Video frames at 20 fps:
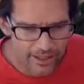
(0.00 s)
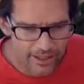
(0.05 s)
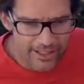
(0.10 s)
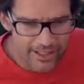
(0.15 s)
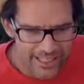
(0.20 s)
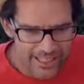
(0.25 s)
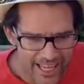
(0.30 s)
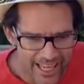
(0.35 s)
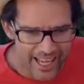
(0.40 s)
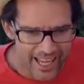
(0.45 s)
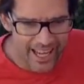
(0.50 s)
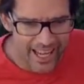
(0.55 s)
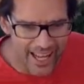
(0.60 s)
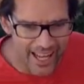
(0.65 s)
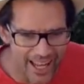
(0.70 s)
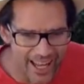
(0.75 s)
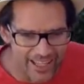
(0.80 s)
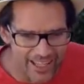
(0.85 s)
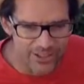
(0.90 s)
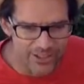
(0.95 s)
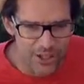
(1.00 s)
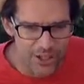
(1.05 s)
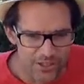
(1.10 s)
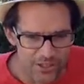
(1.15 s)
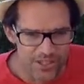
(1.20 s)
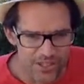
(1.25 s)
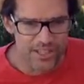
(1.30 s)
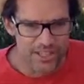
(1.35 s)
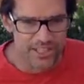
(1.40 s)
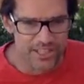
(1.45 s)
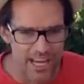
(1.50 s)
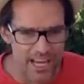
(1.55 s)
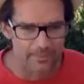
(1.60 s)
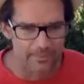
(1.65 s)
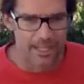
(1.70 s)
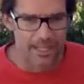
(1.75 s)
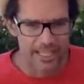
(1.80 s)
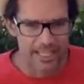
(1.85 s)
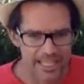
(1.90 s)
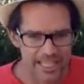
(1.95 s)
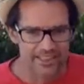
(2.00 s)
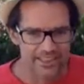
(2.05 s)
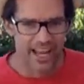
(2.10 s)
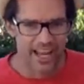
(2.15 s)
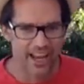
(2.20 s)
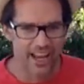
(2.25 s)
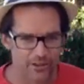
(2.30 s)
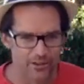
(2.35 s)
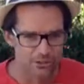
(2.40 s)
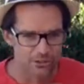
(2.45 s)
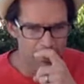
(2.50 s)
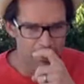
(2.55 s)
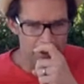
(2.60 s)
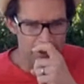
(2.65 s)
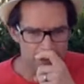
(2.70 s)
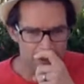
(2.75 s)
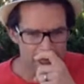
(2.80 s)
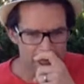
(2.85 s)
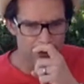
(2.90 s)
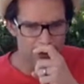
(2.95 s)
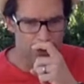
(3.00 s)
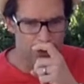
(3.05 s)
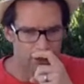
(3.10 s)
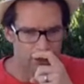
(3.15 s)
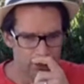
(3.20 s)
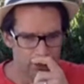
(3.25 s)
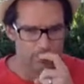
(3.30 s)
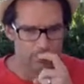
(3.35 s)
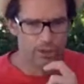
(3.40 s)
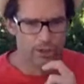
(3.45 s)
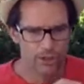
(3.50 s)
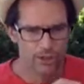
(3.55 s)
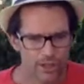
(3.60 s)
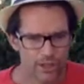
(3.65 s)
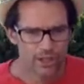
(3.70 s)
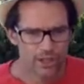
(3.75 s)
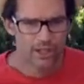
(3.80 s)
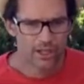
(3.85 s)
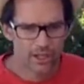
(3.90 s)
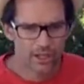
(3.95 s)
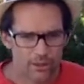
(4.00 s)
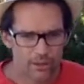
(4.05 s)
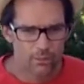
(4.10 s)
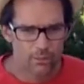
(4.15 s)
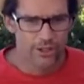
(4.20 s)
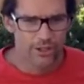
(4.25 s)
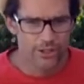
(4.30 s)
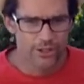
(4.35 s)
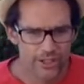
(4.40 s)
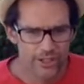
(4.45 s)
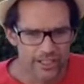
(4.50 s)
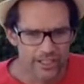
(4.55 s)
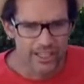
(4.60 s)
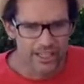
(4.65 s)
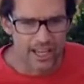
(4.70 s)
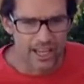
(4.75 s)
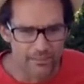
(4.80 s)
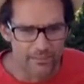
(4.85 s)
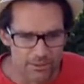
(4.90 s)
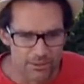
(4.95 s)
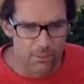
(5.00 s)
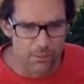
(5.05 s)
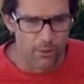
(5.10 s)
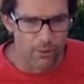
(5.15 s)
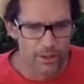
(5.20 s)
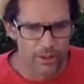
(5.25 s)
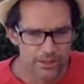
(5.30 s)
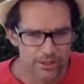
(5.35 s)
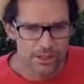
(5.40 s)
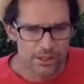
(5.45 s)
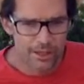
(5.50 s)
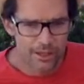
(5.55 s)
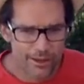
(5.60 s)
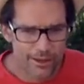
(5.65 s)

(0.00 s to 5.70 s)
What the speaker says: Yeah, Justin and Dominic in the house. Mustache salute. What are your nicknames, boys?